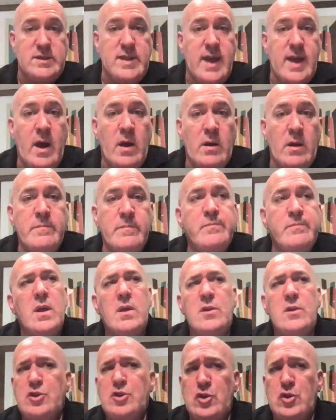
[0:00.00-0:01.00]
down,
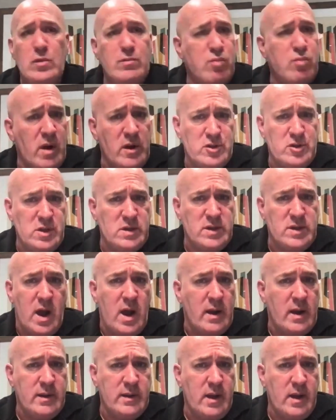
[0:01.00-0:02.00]
toothbrushes
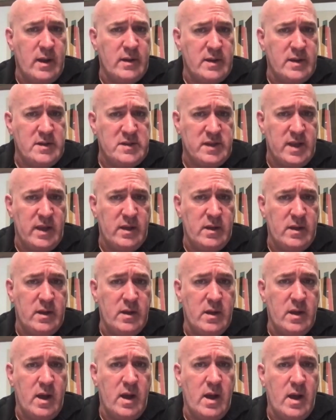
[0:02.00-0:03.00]
on the sink
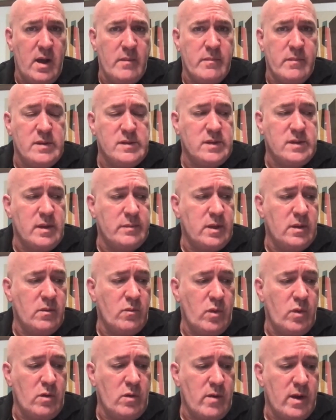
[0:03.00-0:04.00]
is something that
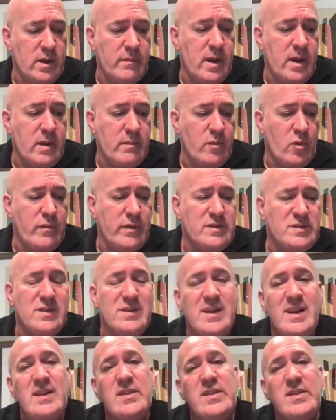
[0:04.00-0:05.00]
we recommend moving. So
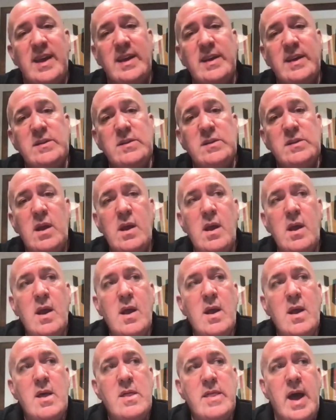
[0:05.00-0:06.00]
little things
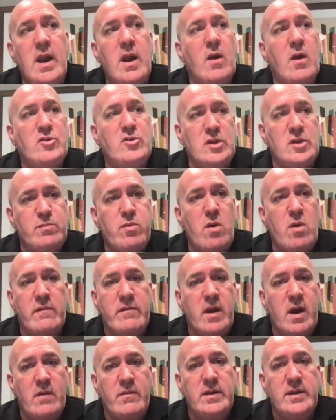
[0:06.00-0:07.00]
that are just part of
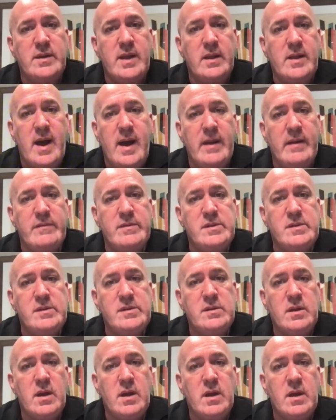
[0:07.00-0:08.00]
our everyday
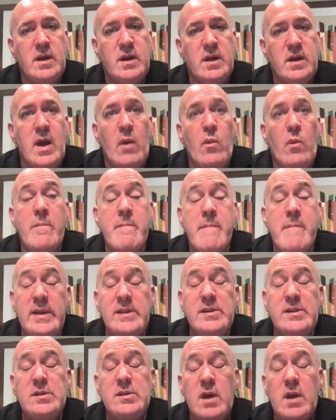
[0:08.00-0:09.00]
lives that will
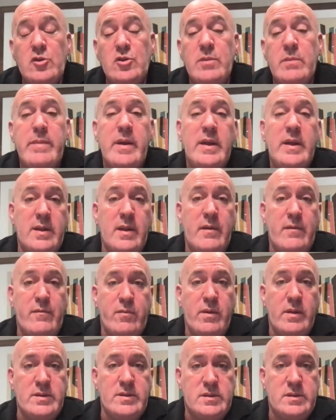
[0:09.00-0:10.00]
make such a big
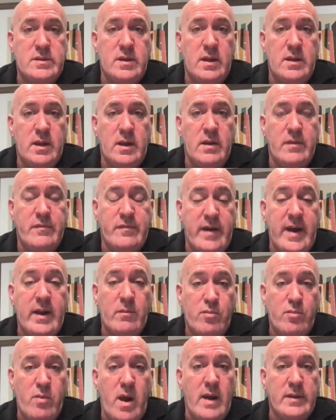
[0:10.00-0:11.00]
difference in the final
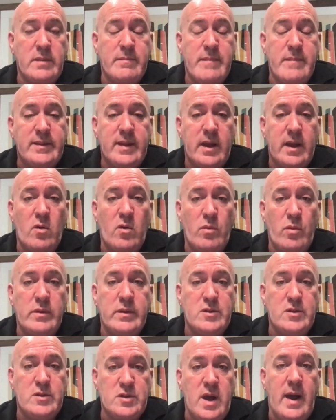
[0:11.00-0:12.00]
product and make that home
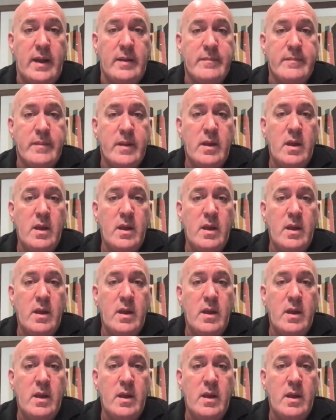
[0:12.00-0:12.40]
really shine.